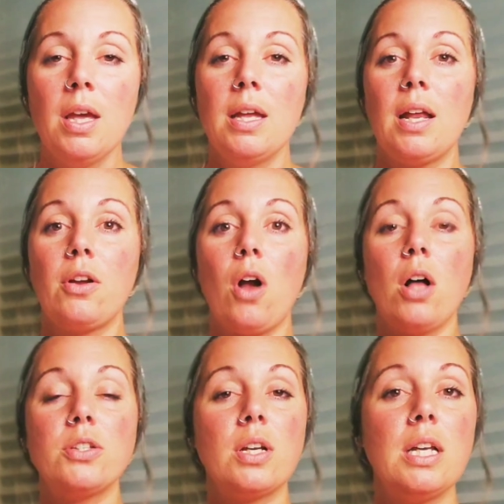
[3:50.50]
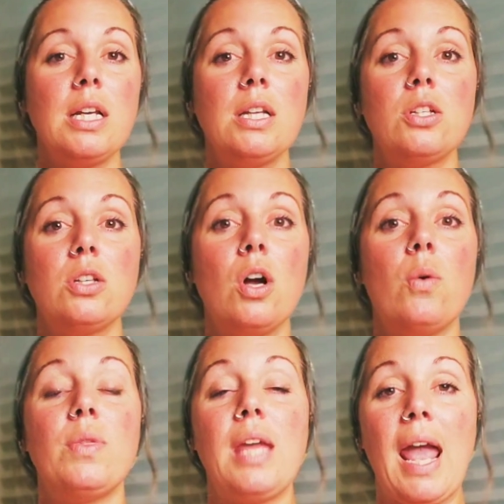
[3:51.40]
Now, you're also going to need to
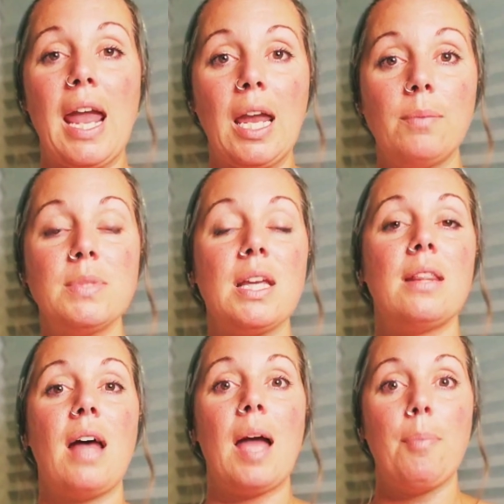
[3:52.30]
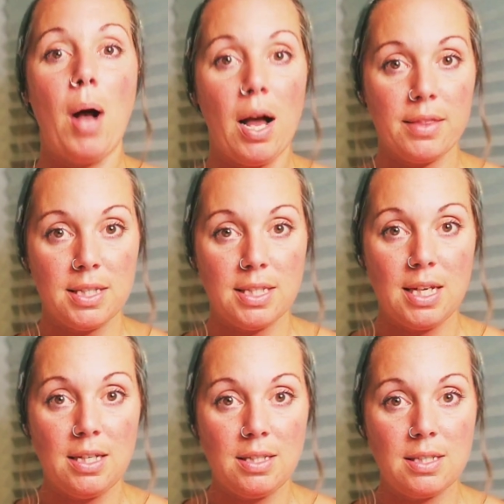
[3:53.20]
know the aims and the
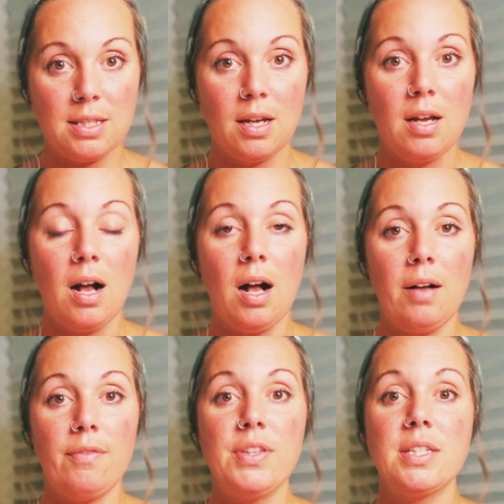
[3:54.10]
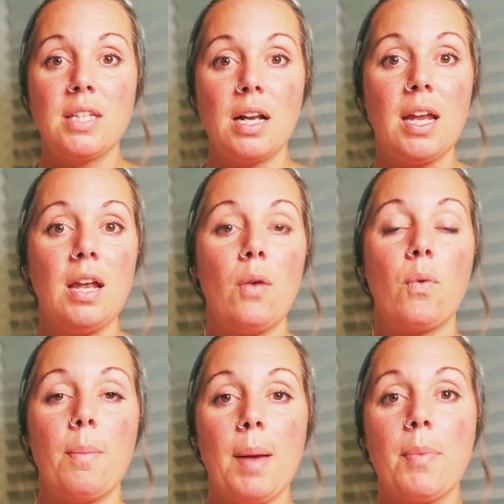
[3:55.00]
hypotheses of the study.
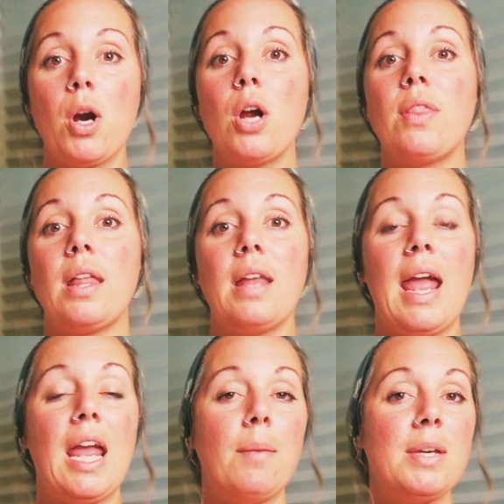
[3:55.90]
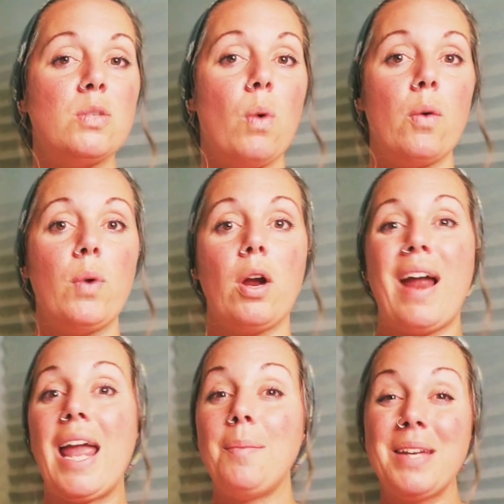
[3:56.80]
Remember that aim is what we are
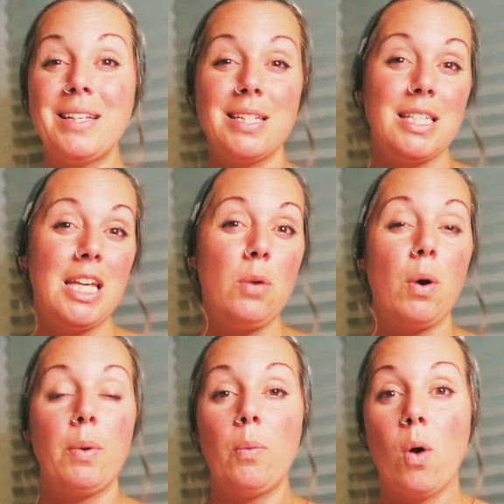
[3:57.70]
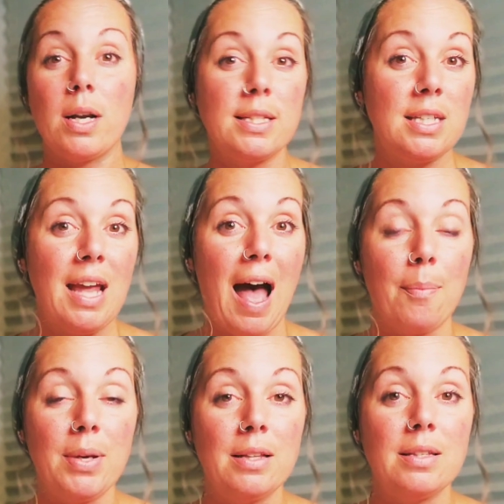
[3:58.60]
aiming to see, what we want to see
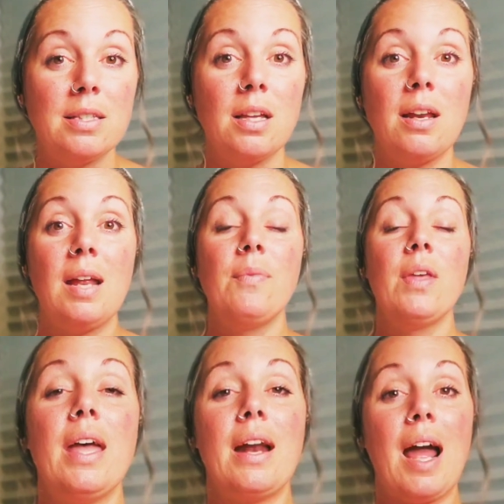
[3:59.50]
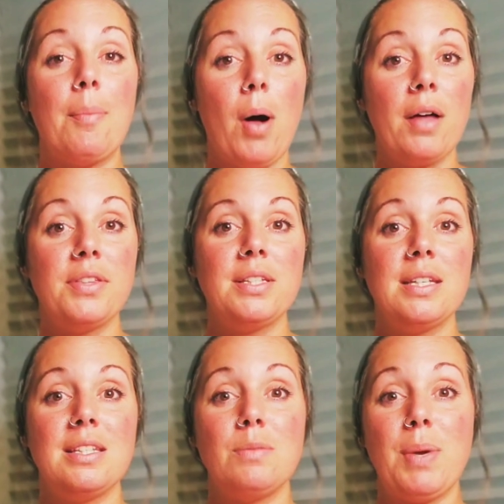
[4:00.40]
happen in the study, and a
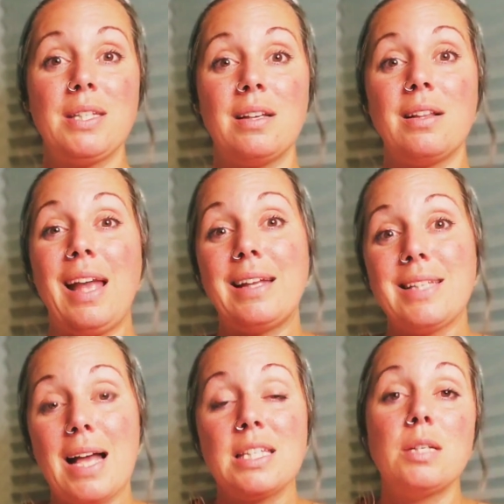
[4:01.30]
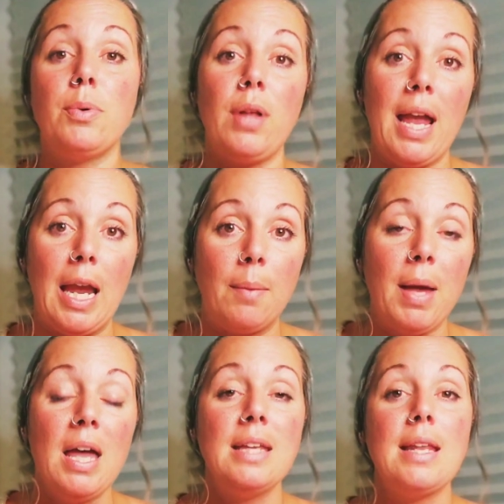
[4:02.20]
hypothesis is basically a testable aim.
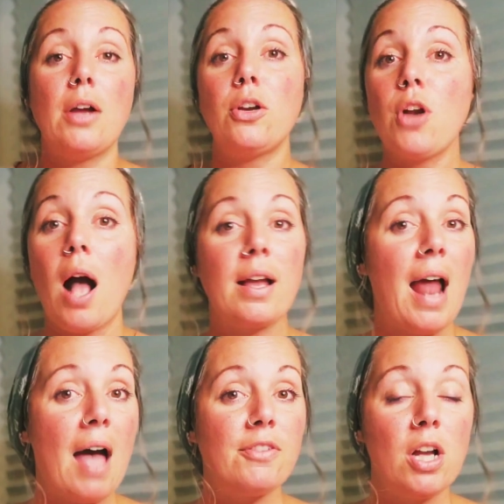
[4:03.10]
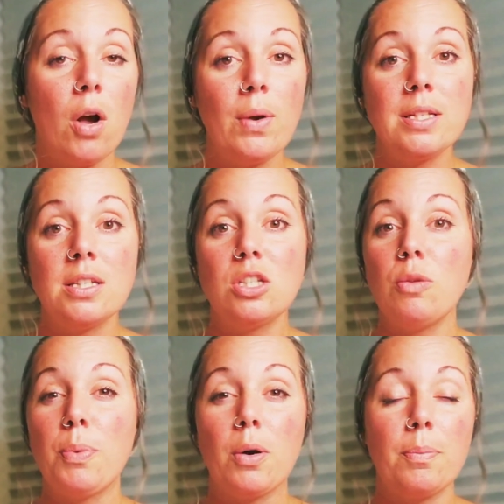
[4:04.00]
Now, you're not going to have to go into
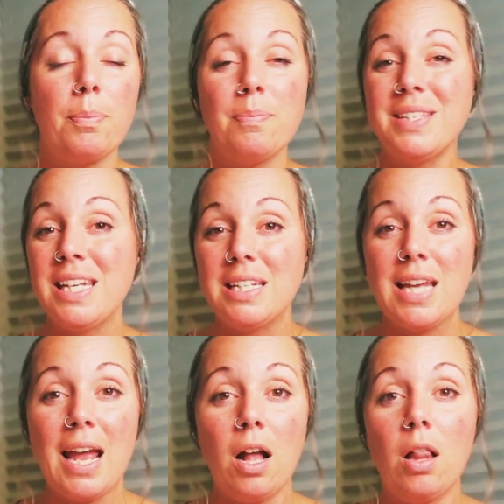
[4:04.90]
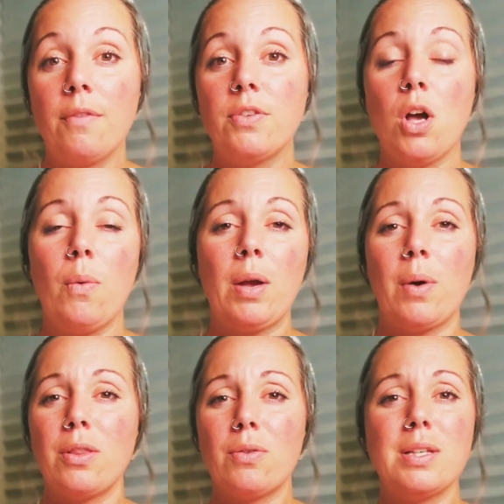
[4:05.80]
super detail of knowing
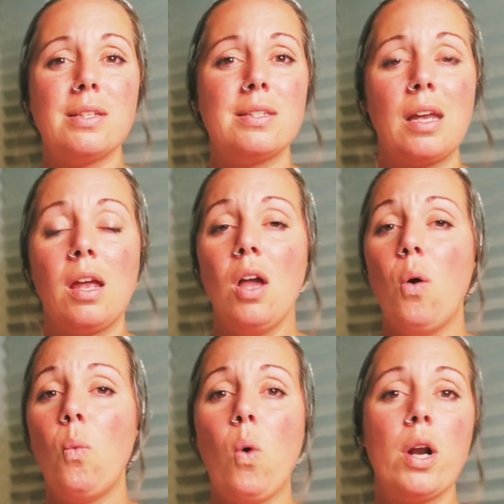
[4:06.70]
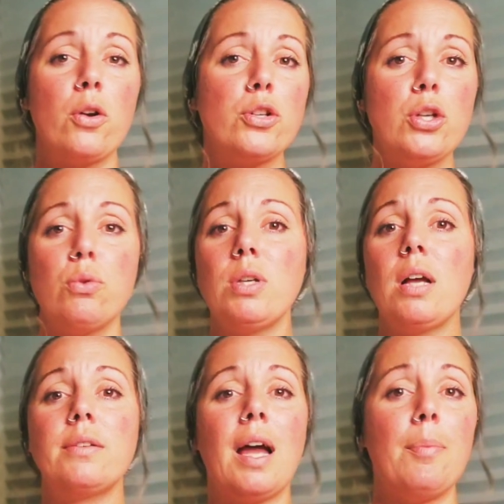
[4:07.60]
whether this is a 1 or
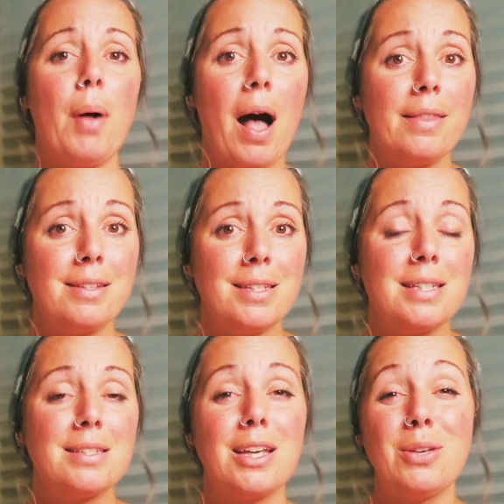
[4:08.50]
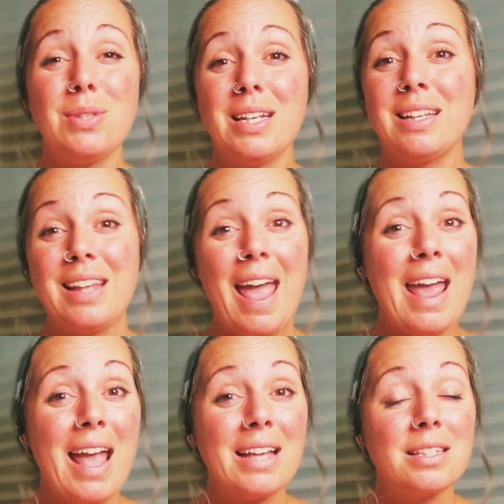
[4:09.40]
2-tailed hypothesis like you did in
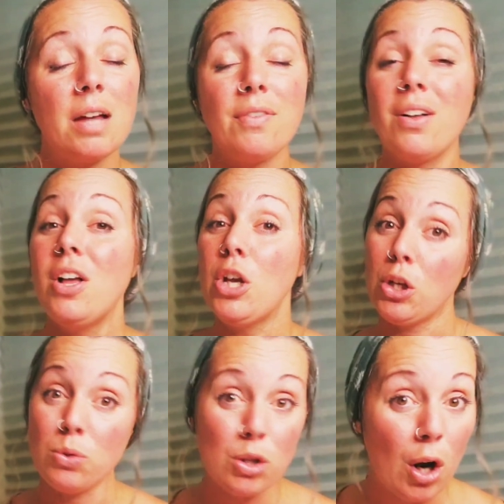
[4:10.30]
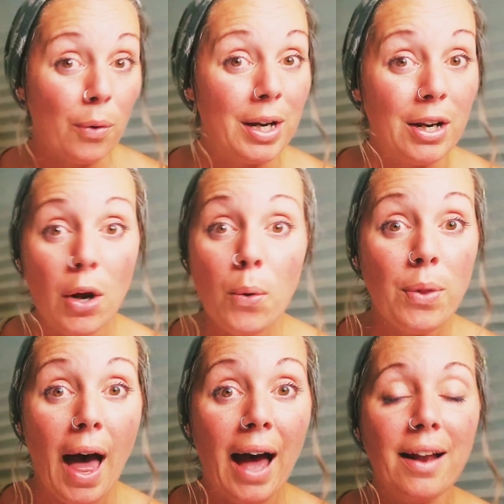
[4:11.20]
the AS level. You should already know
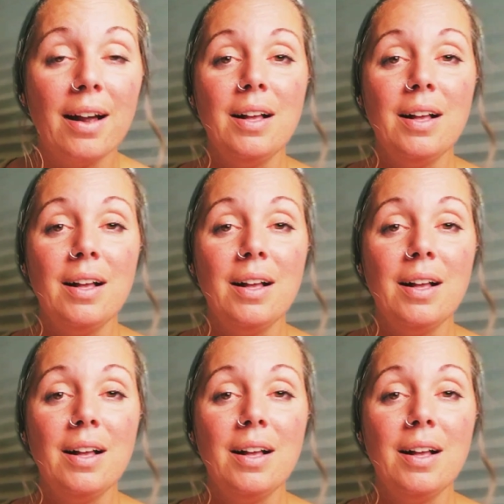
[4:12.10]
that,